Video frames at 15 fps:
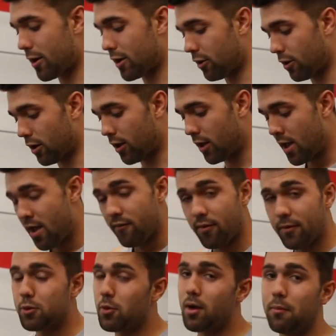I curl. If
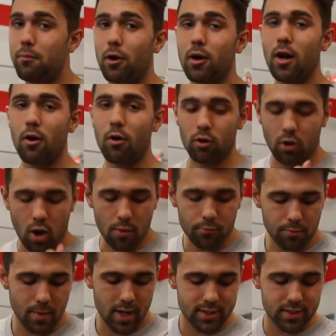I'm doing a burnout, I'll
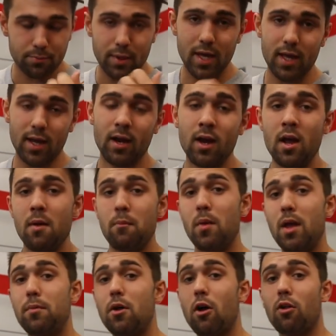compromise a bit.
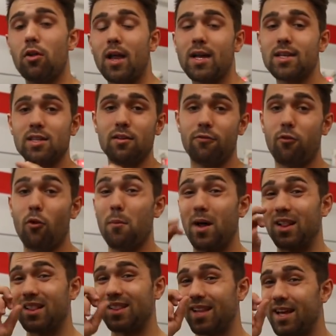Maybe I'll lessen the form
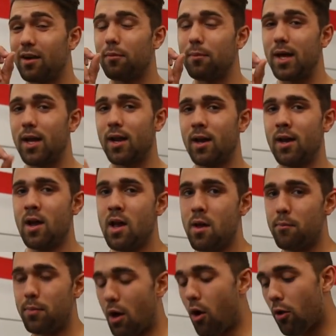a little bit.
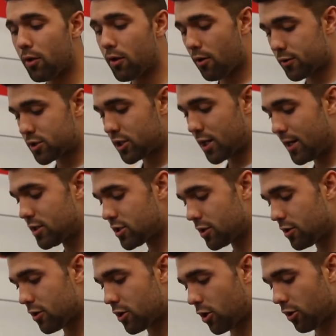But all in all,
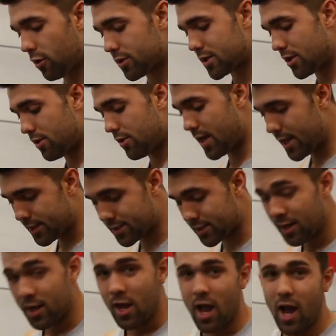changing your curls to this,
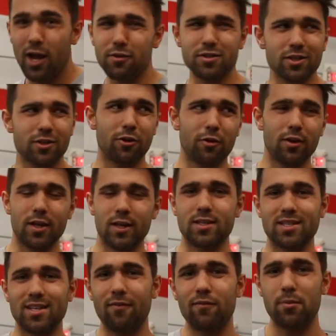I used to curl like
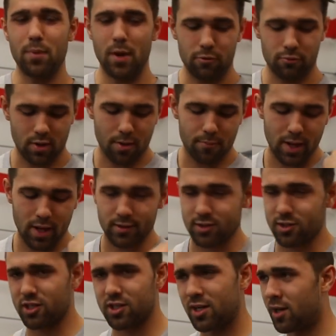70-pound
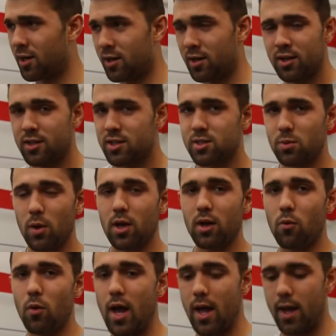dumbbells, just swinging
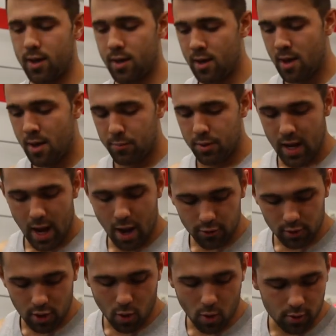away. But now,
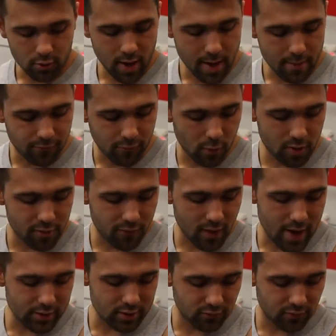you know, I'll grab
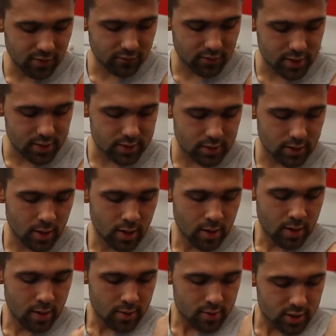45s, 50s, and
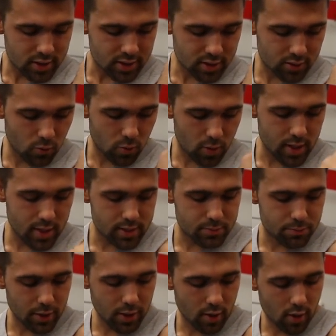just squeeze,
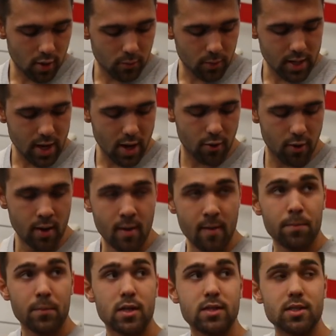bring it all the way down.
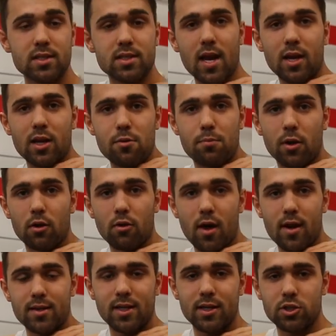Because the second you put a
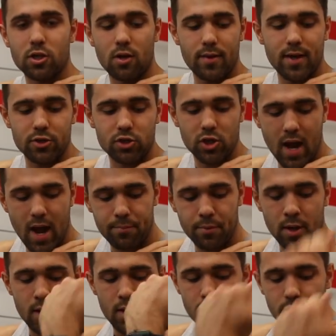lot of tension on that
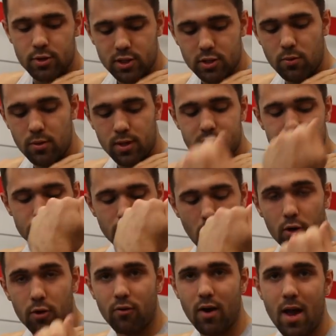trap, you're just doing this
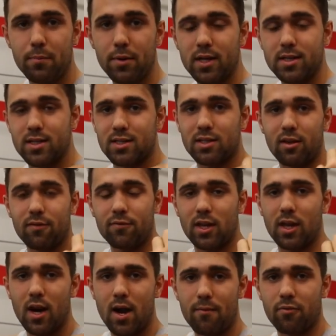smaller rep because it's
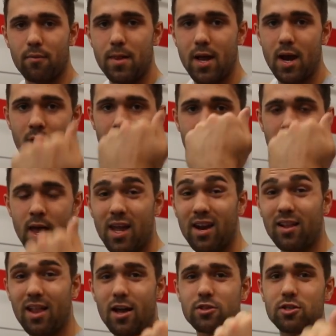lifting it up from there and
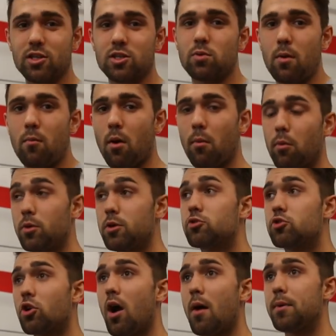it allows you to swing more. But when you
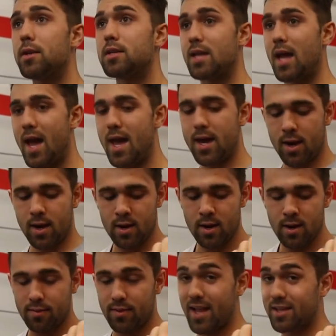drop it dead,
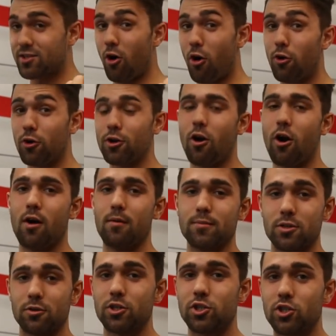that's all your
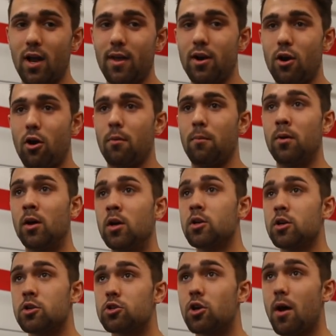arms. So just try that at home.
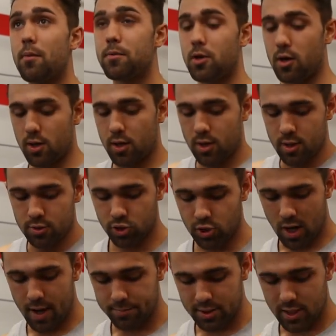Drop your
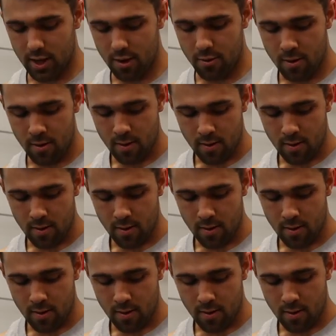traps down